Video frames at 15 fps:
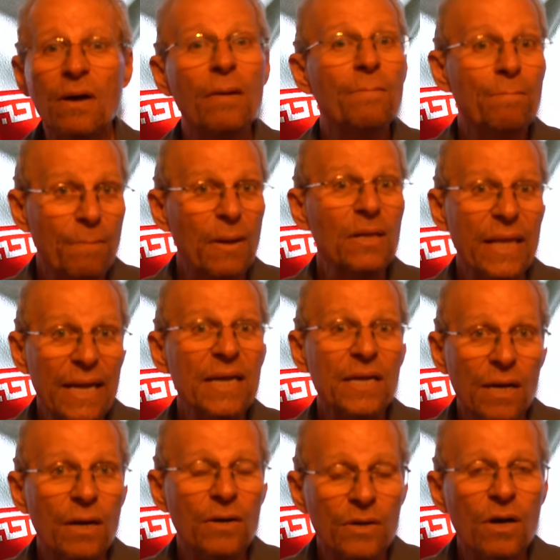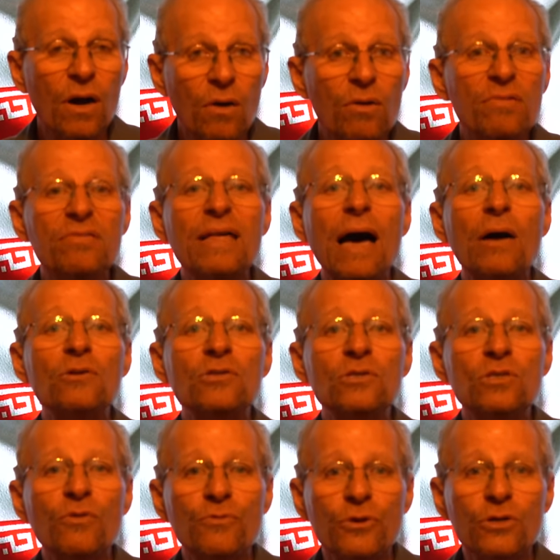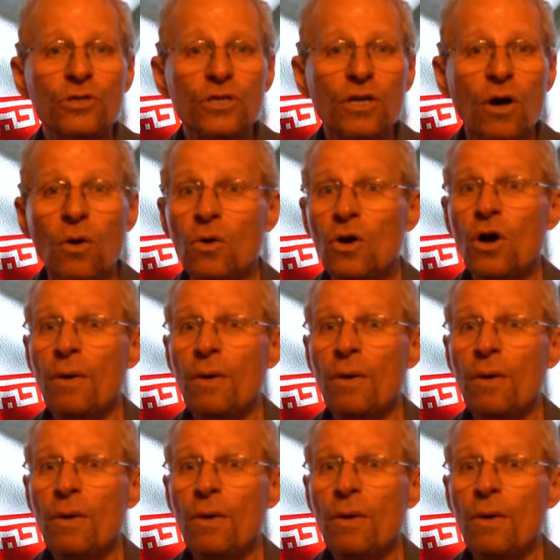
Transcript: millennia ago, thousands of years ago.